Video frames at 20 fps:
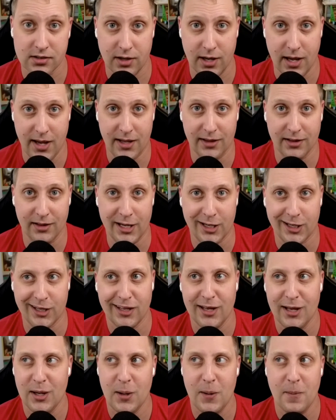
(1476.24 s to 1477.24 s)
Okay. Oh. Like,
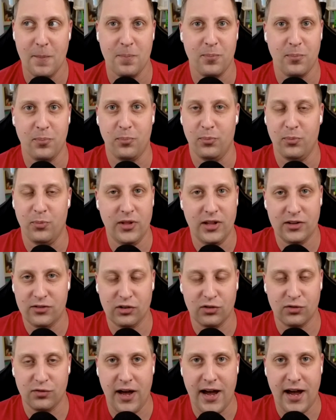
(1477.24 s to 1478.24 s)
it's
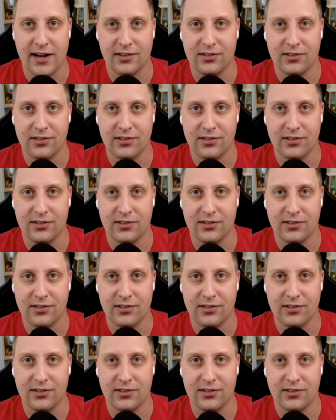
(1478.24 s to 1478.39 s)
just try, try